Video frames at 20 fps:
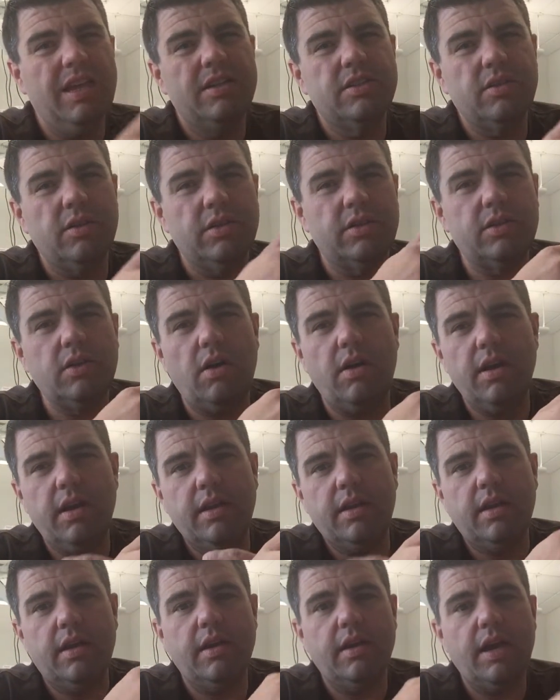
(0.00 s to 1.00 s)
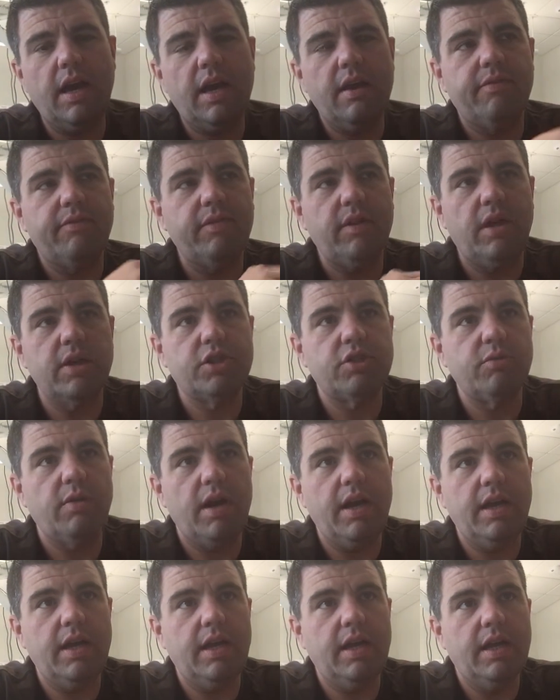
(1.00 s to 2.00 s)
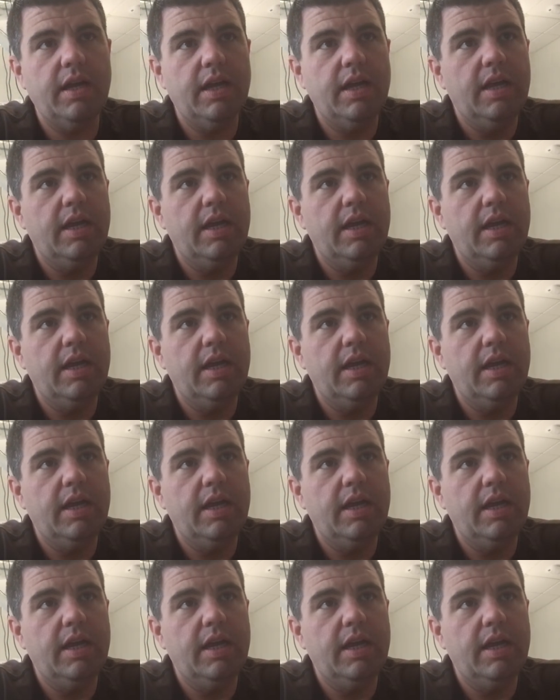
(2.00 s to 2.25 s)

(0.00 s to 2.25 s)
So it started kind of fluctuating,